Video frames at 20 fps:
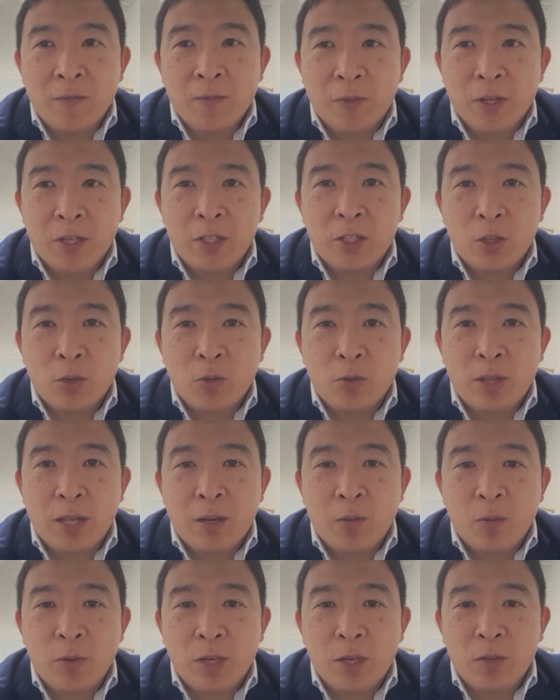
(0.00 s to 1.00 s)
And so
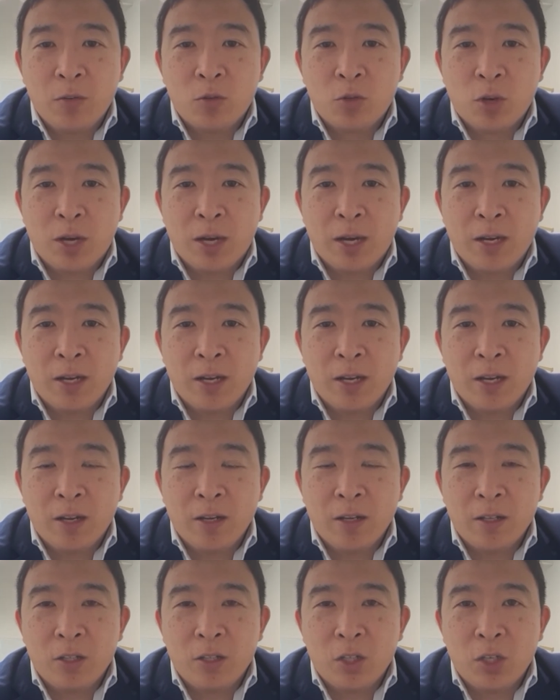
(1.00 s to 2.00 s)
then when you try
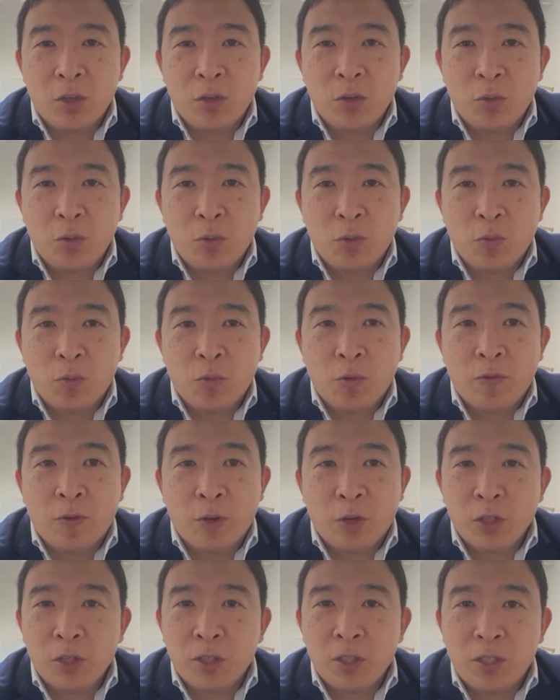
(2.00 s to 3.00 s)
to
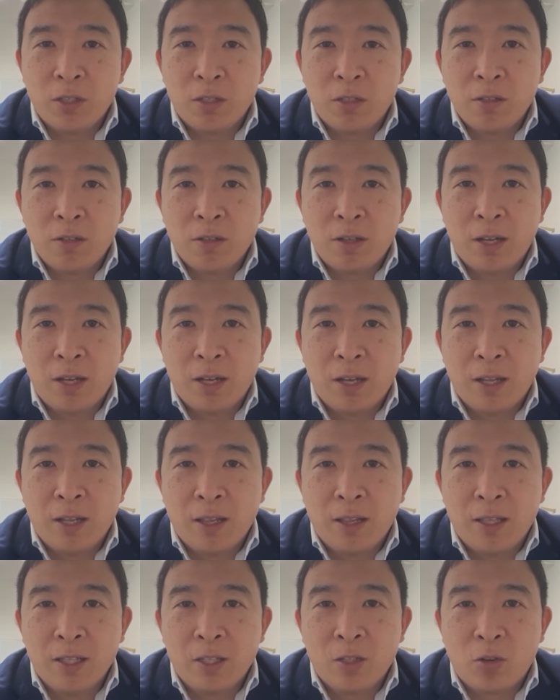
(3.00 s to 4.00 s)
reverse
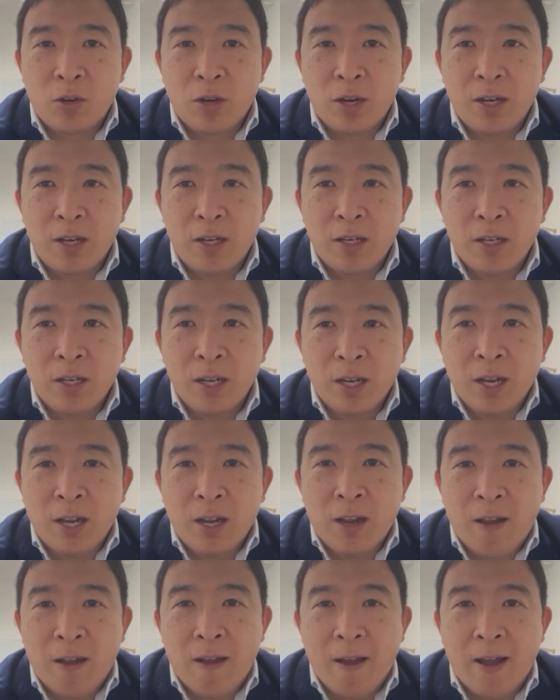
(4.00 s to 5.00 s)
this trend,
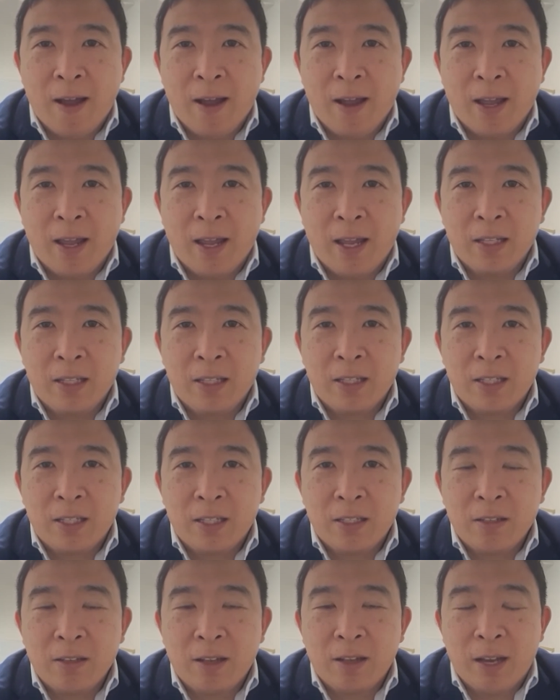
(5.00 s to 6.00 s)

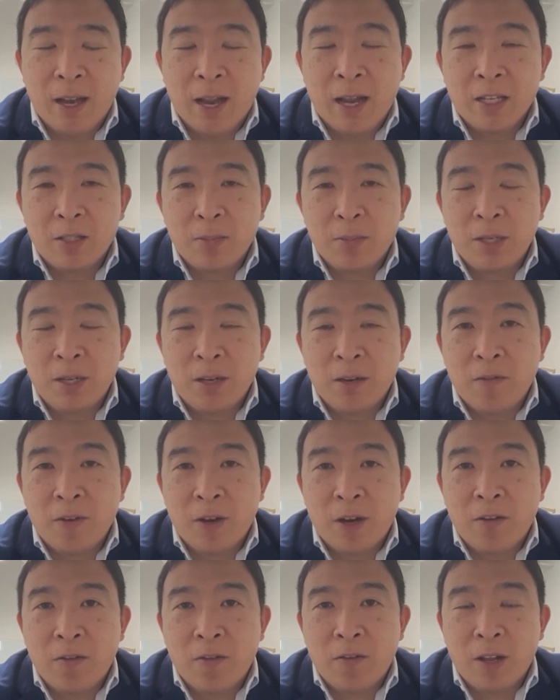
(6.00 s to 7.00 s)
it has to be done
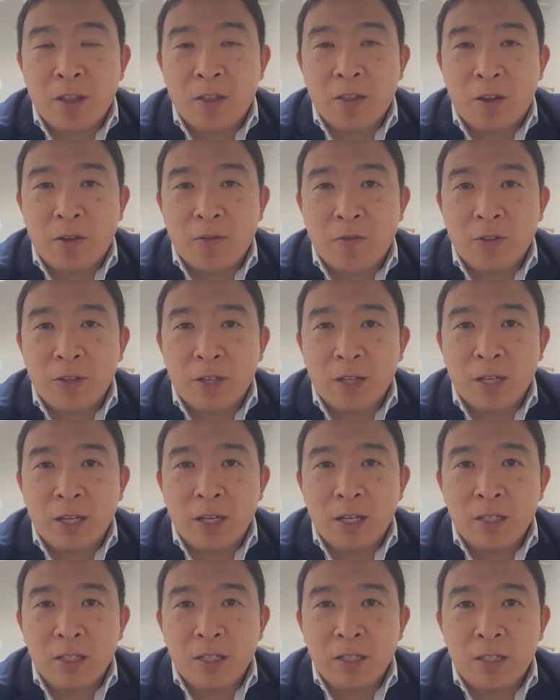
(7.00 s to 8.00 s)
very, very thoughtfully
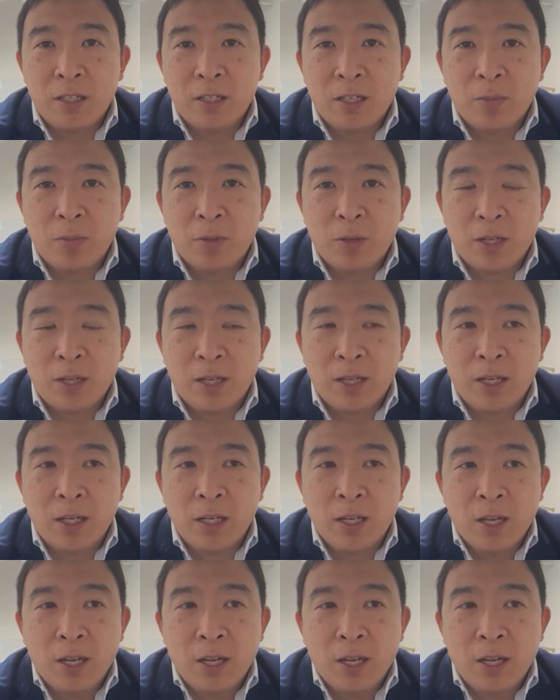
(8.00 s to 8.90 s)
and deliberately.